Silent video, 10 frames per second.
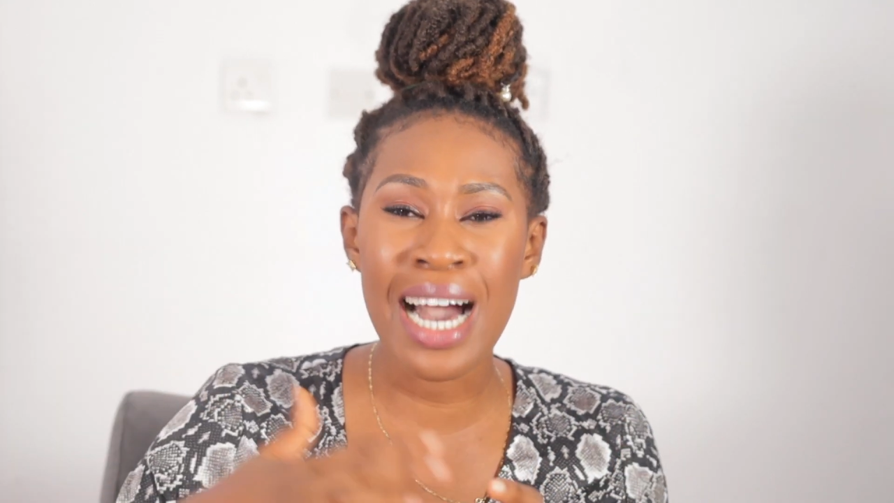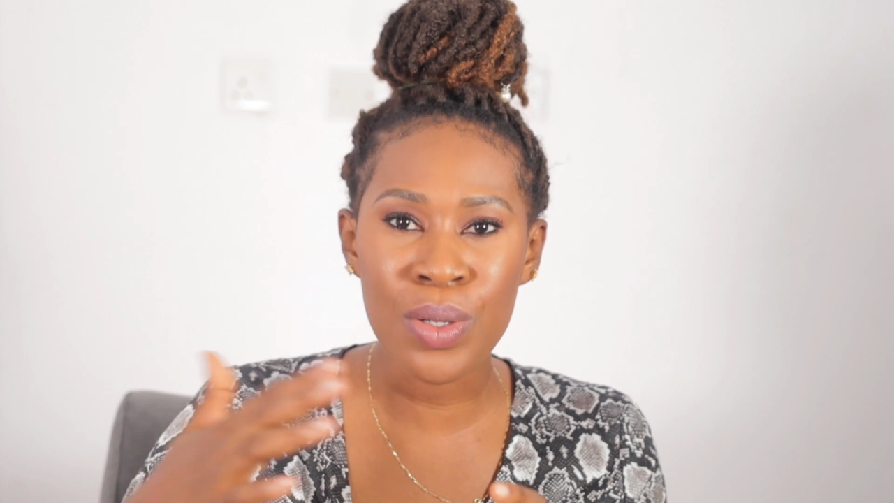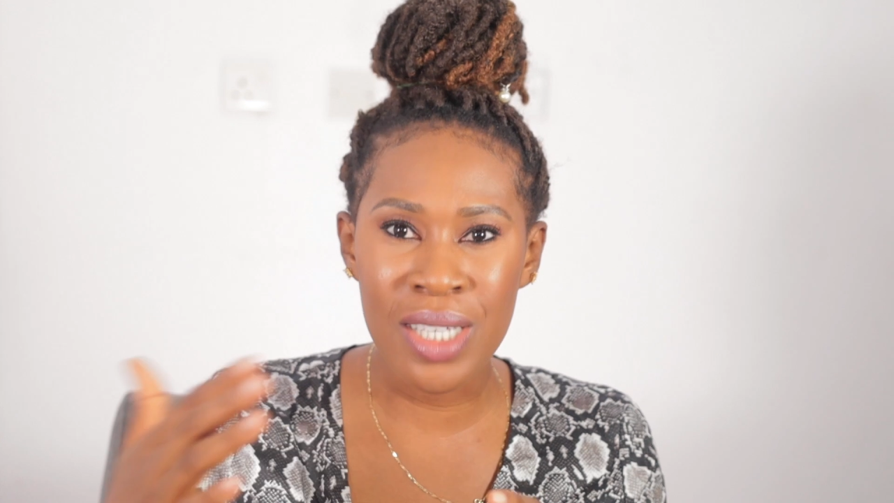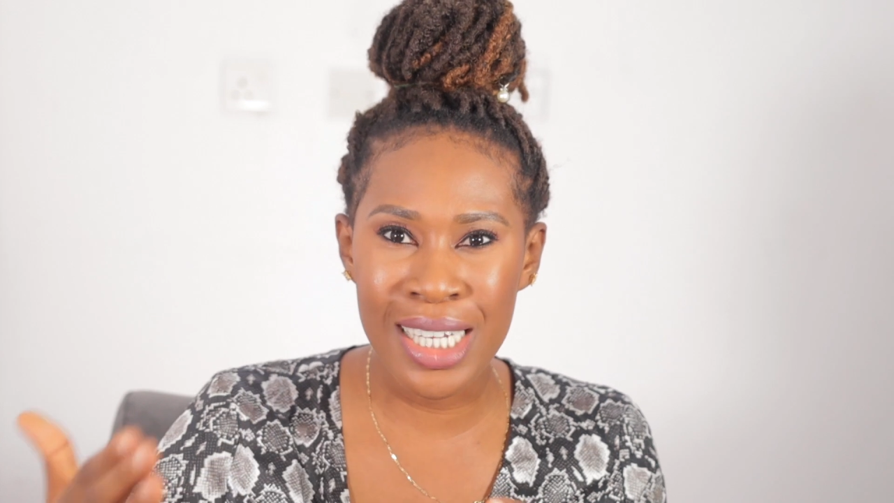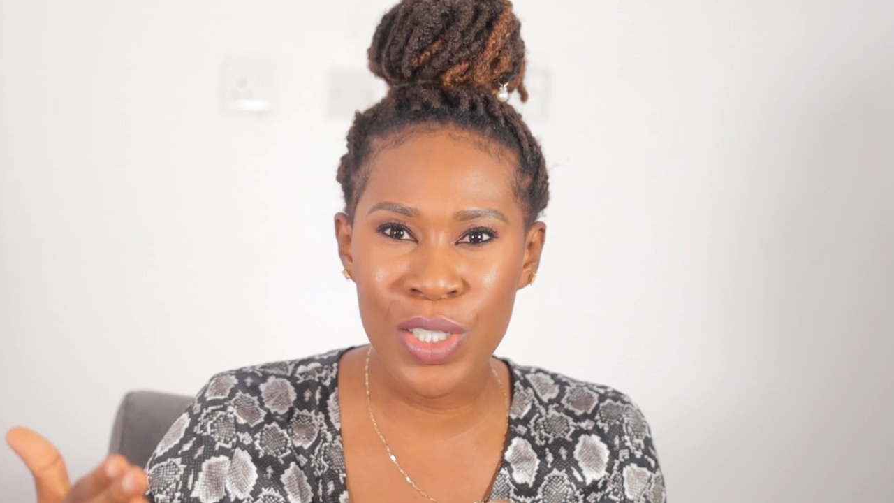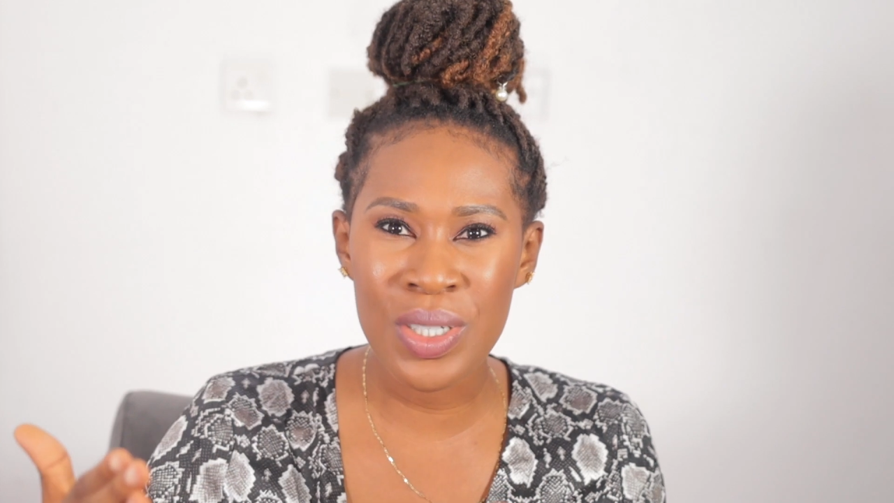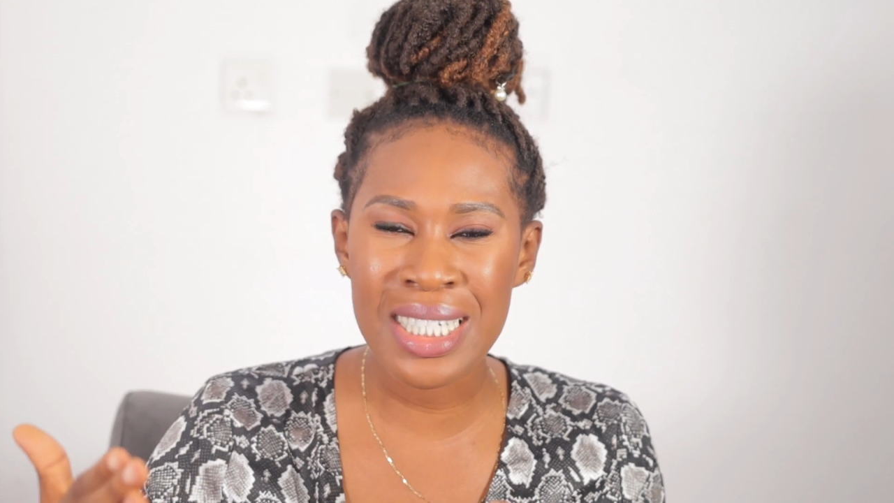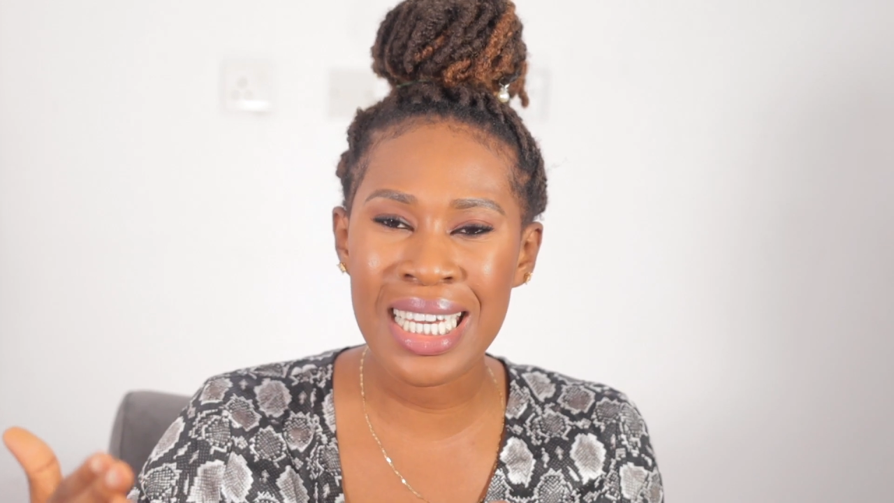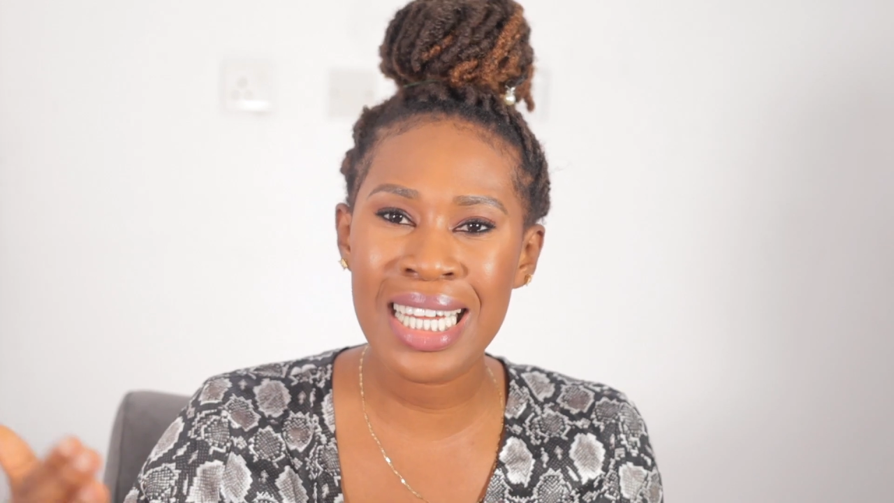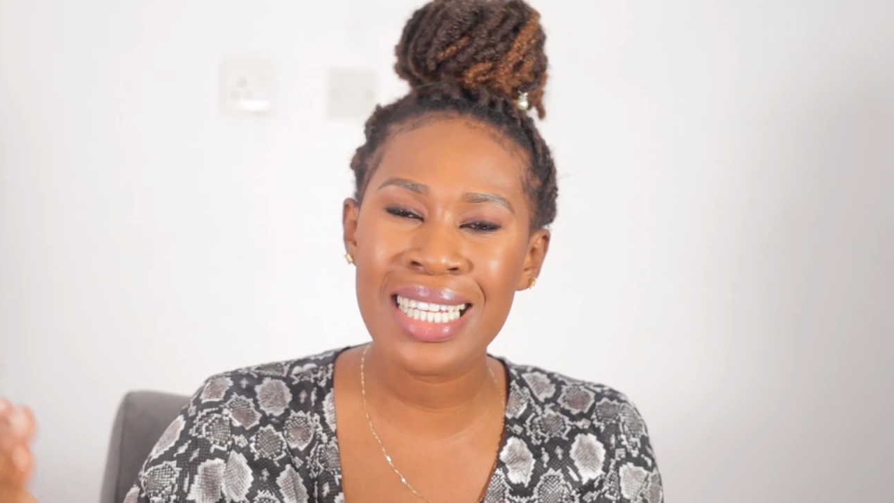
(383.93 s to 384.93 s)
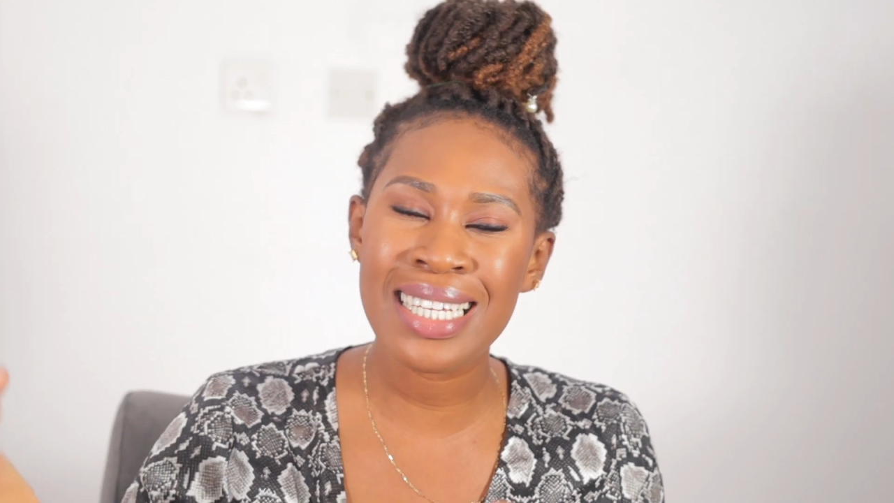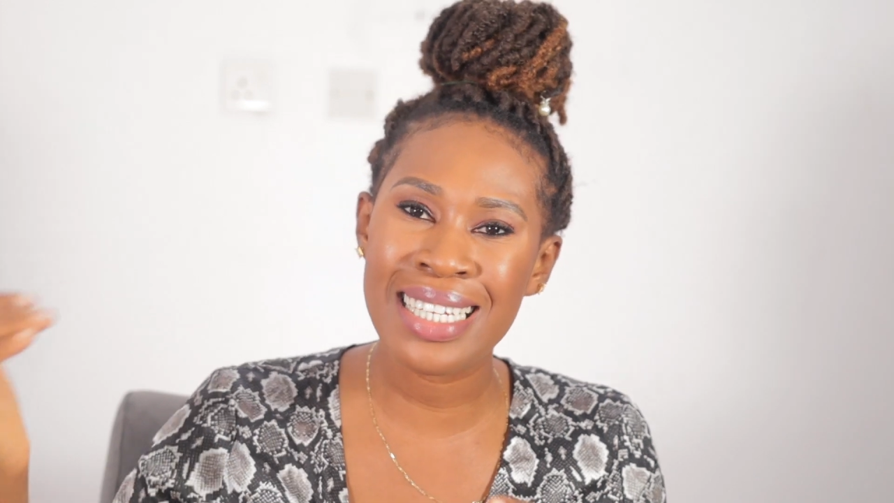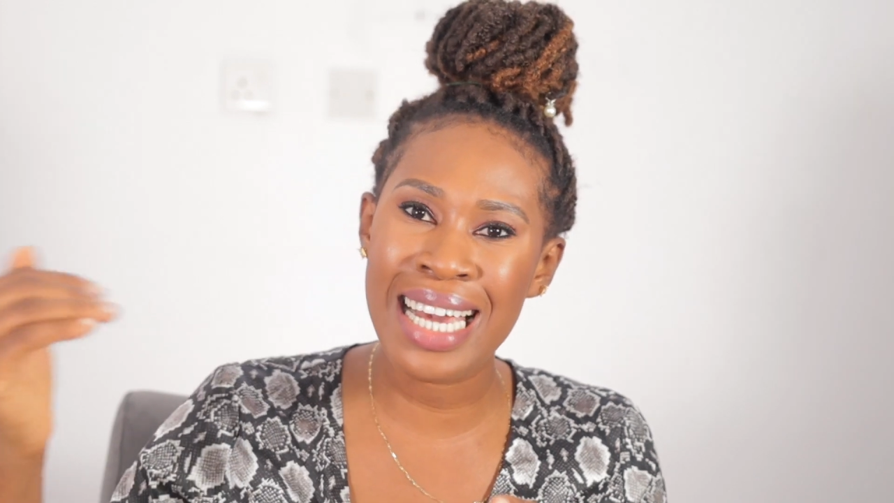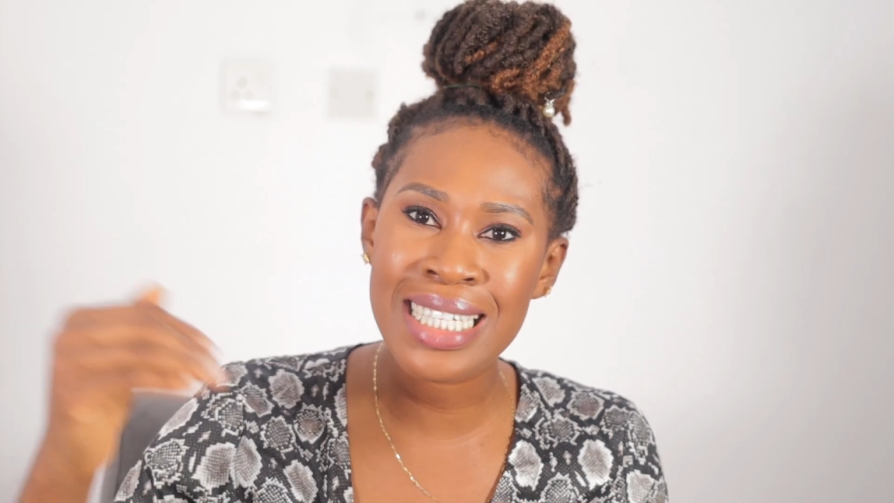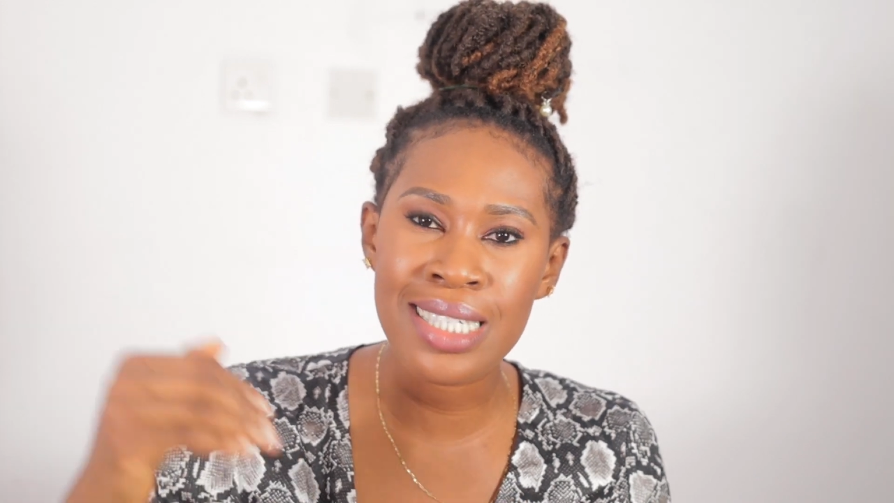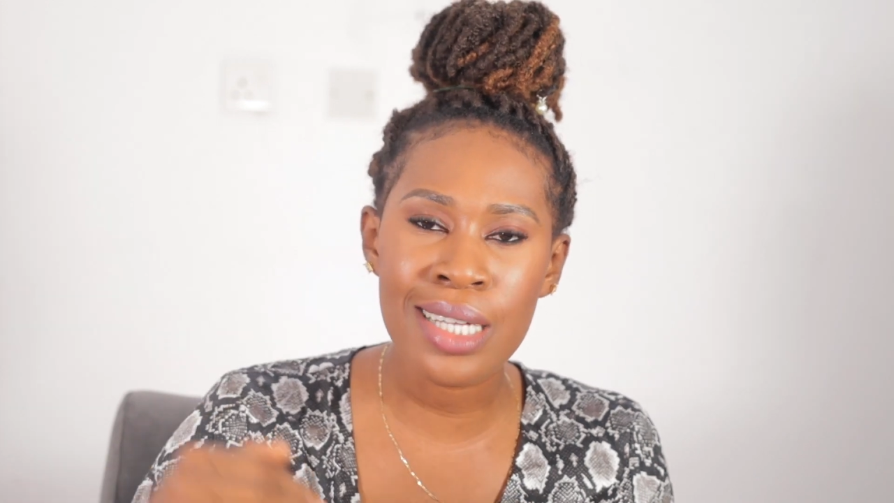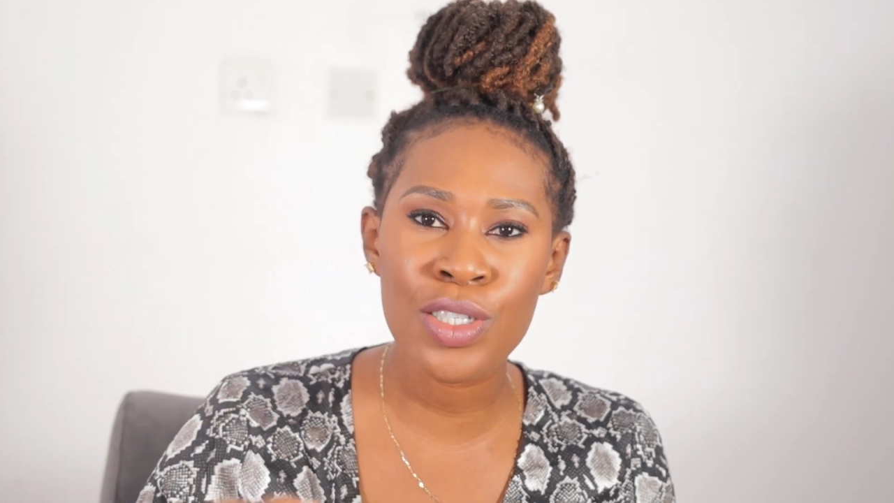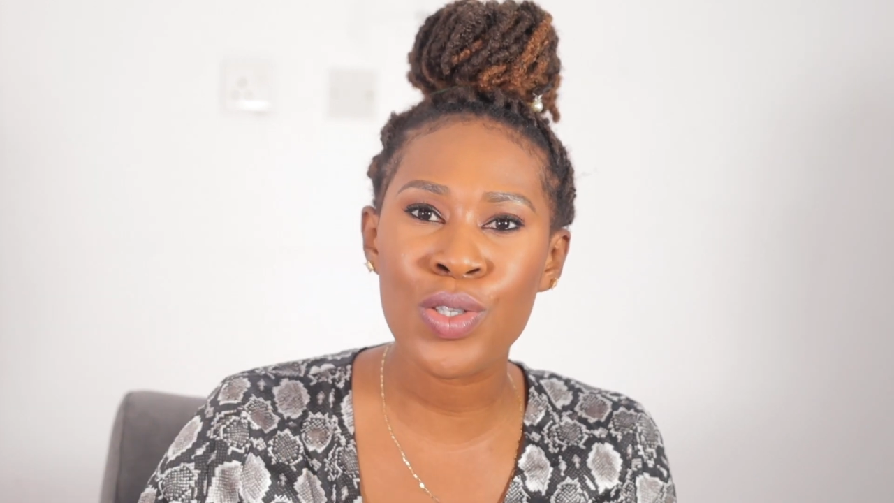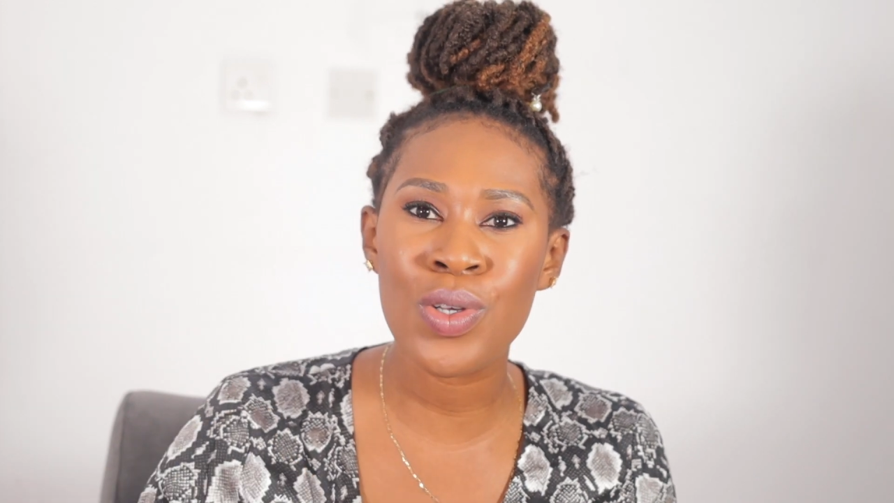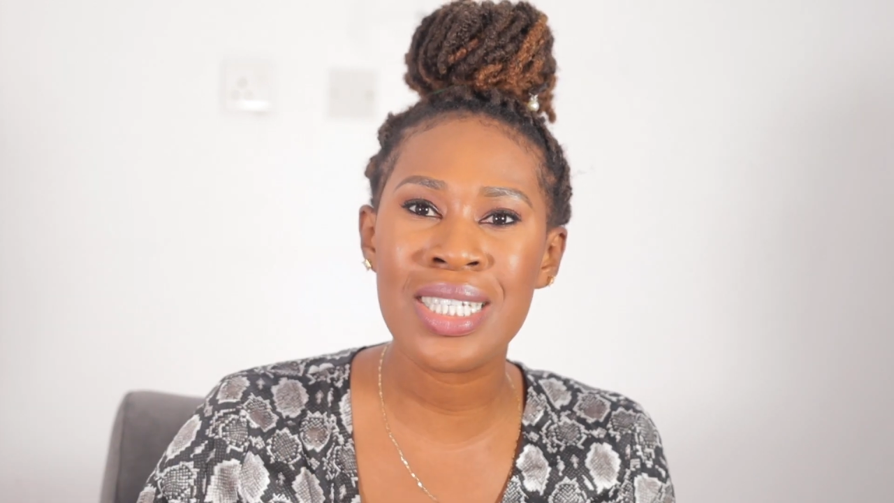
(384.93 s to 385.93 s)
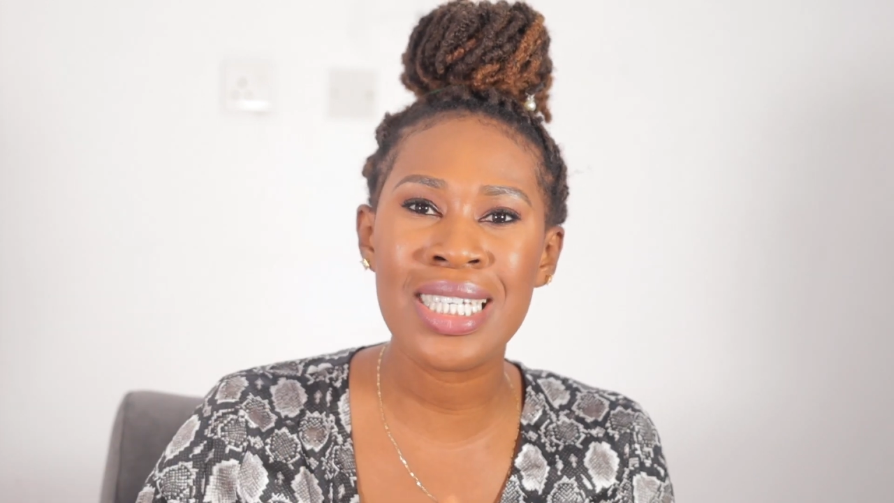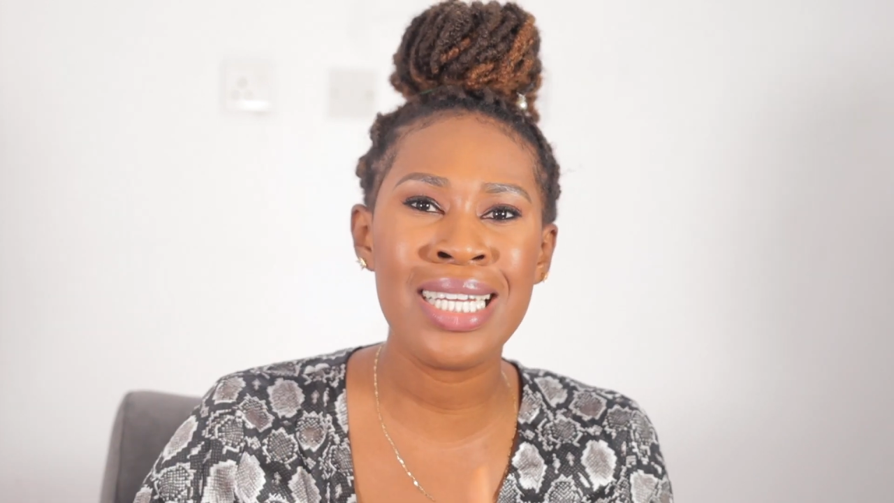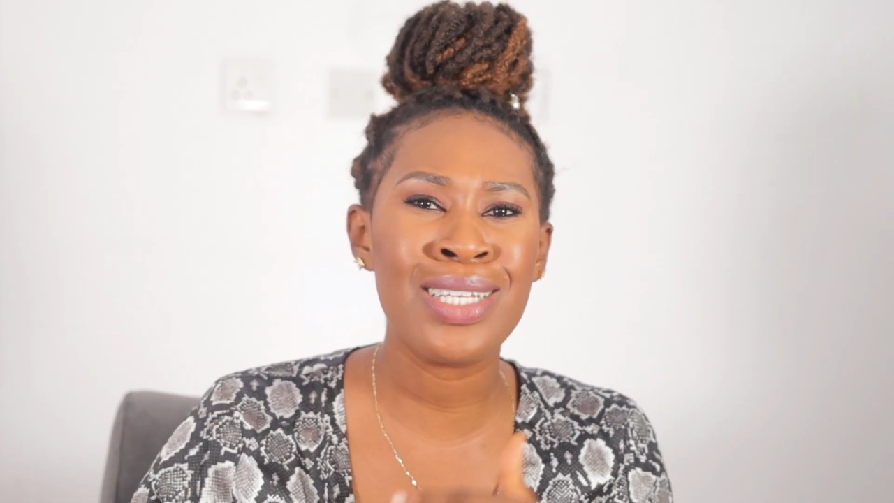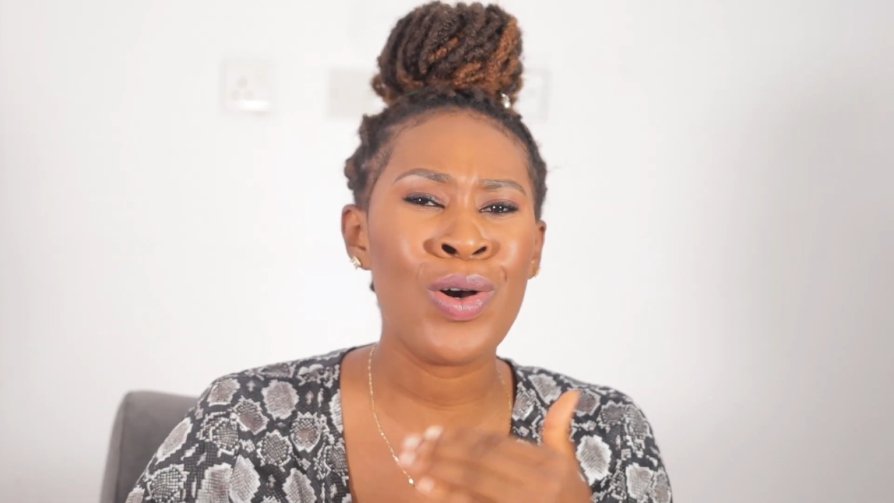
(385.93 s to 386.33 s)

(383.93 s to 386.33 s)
outside your skin can enter into your skin,